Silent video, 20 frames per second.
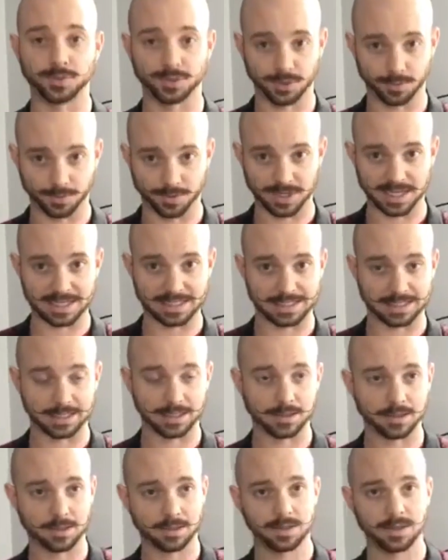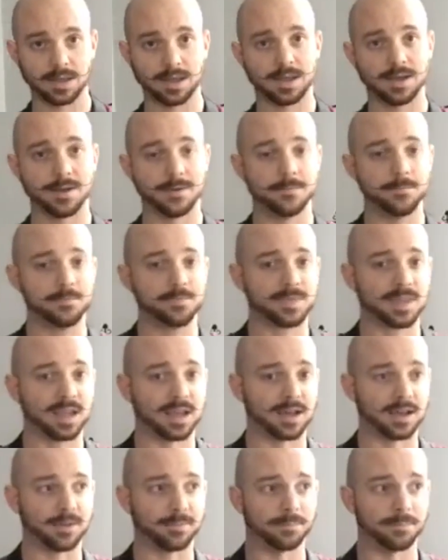super easy.
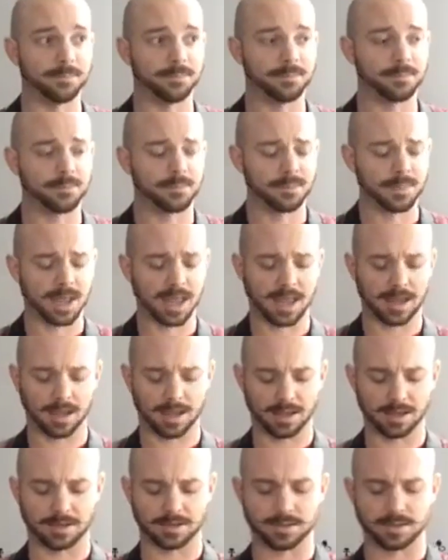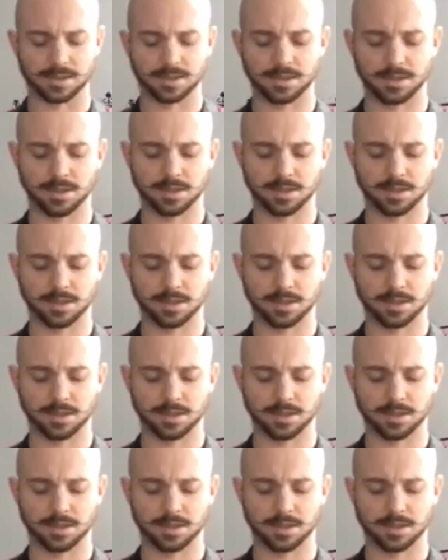And